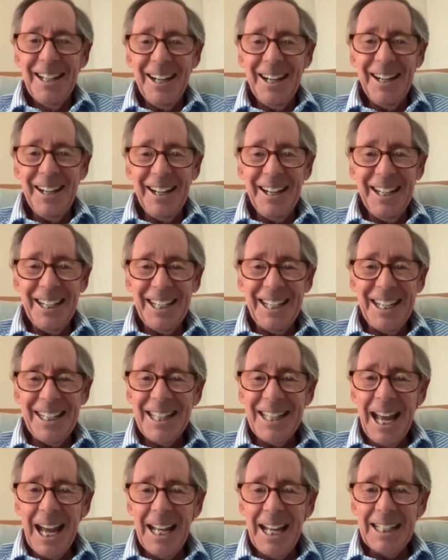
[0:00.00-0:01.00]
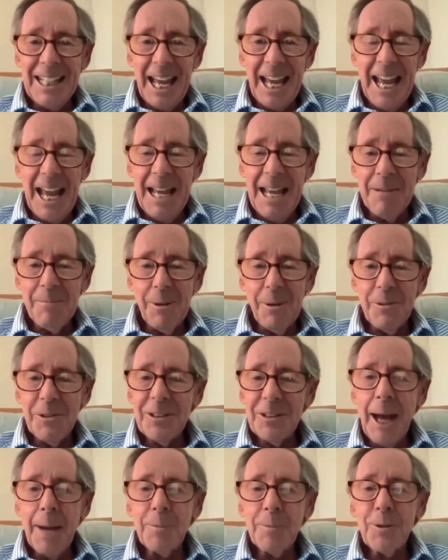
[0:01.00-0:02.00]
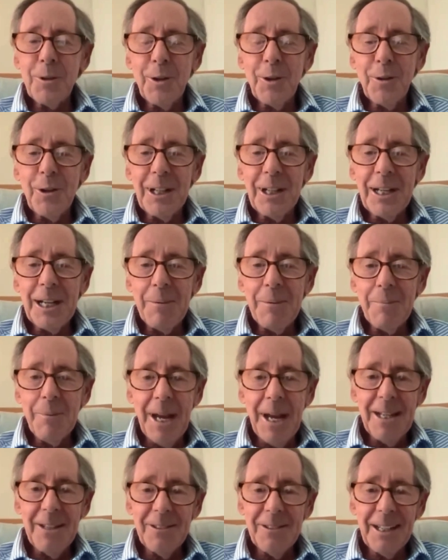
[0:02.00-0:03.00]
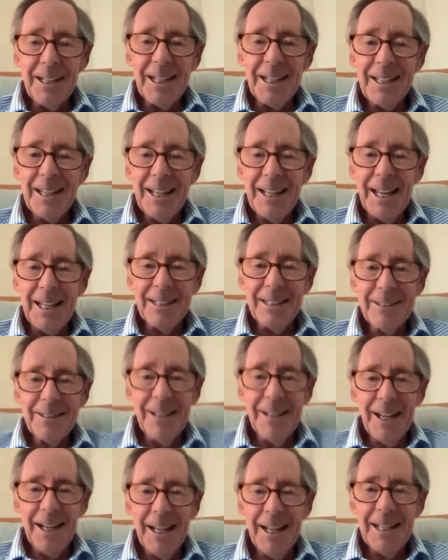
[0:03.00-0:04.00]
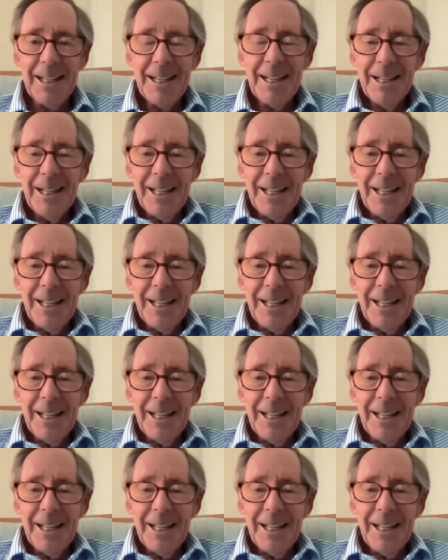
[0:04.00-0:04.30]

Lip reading: in that game, it was absolutely amazing. And I